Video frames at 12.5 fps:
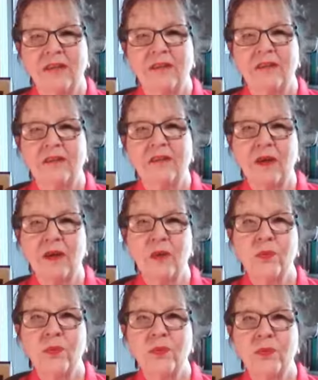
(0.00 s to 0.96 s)

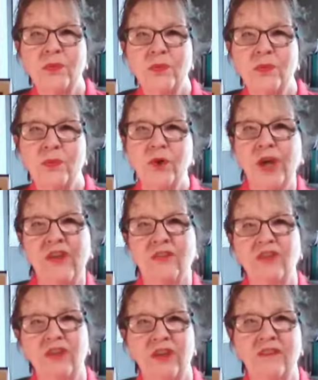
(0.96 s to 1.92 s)
So we're
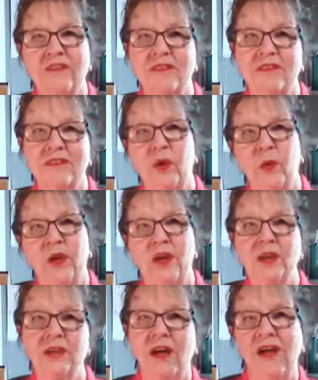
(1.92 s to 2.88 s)
not just going
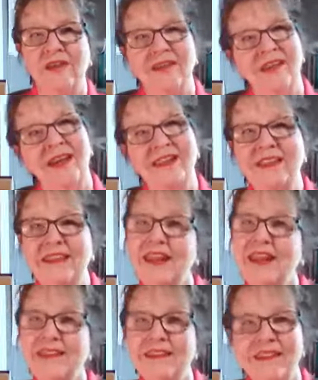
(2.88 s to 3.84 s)
along la la
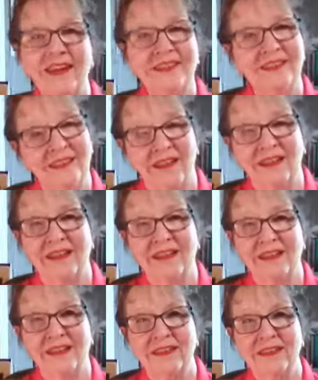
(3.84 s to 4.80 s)
la la la la la.